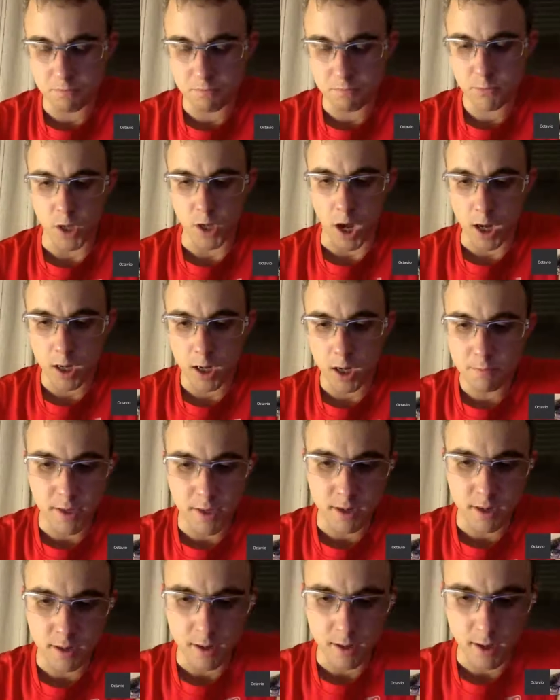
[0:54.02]
talk,
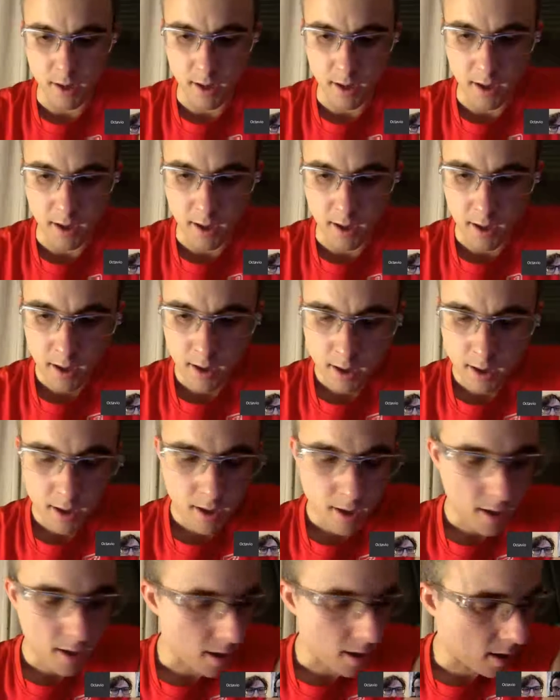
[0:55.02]
but
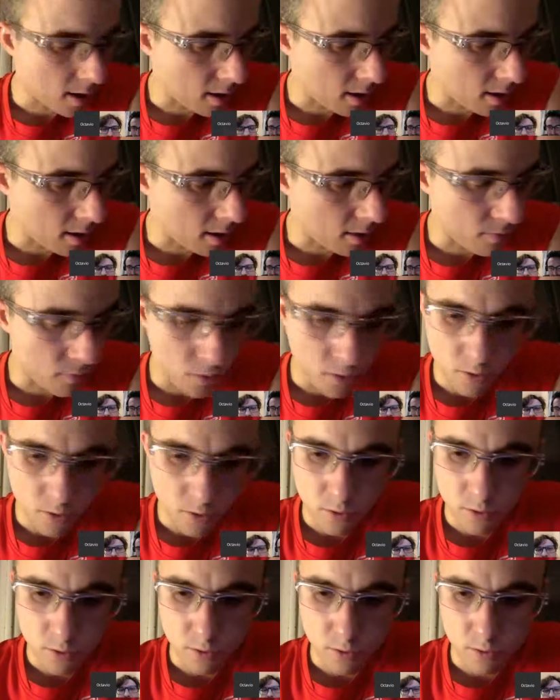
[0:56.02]
if
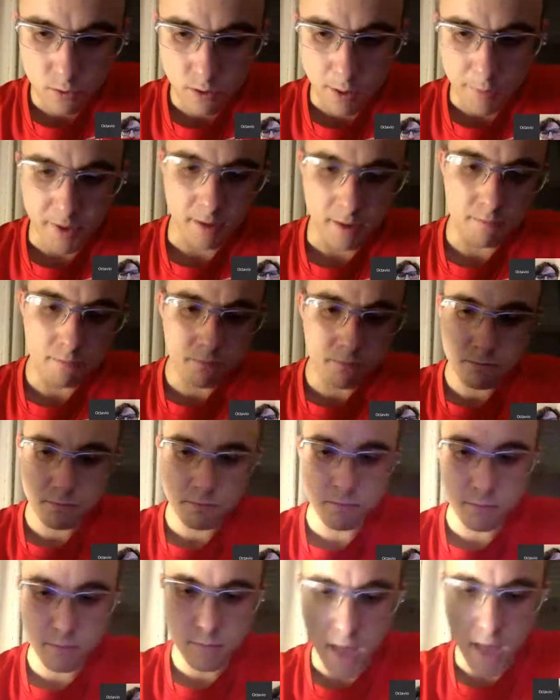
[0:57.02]
you, I mean,
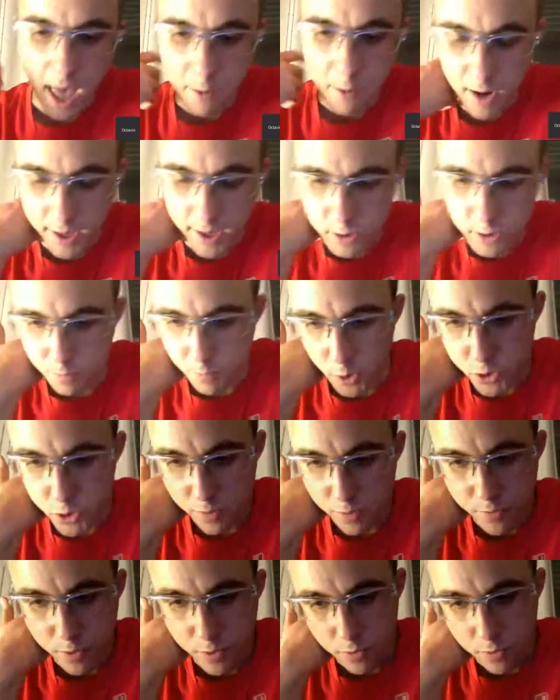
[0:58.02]
I would like to point
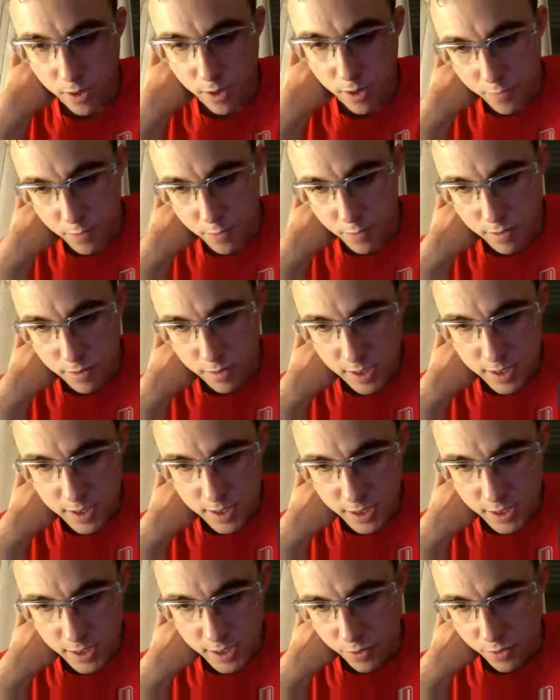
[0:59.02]
you a few details
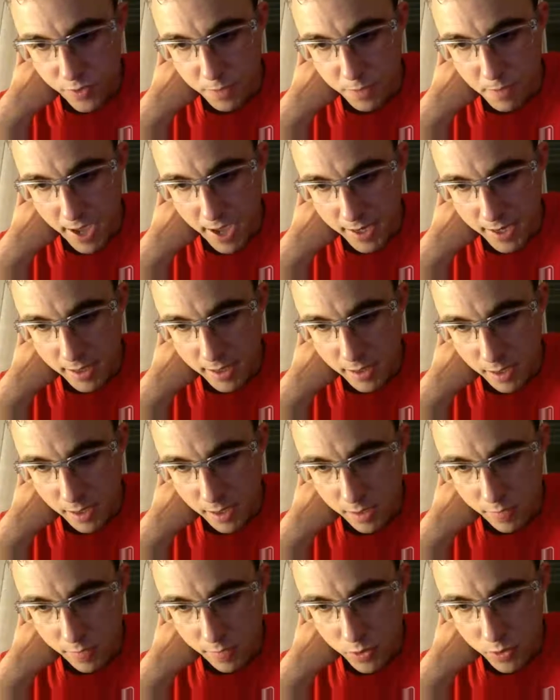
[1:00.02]
in your feedback, and then
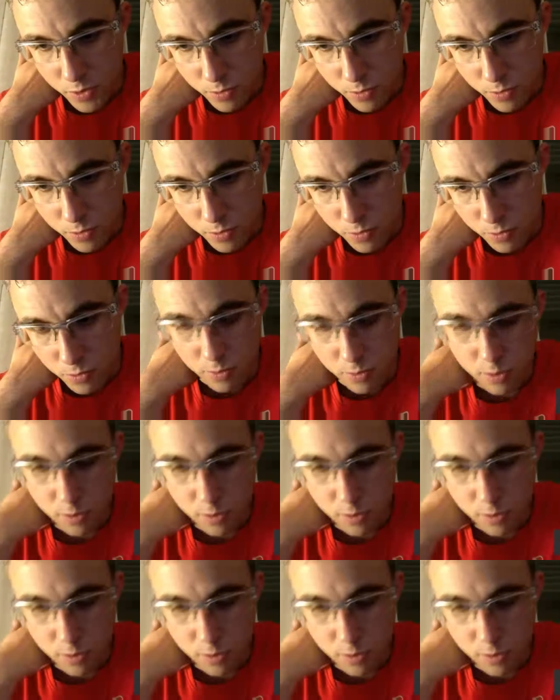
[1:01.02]
if you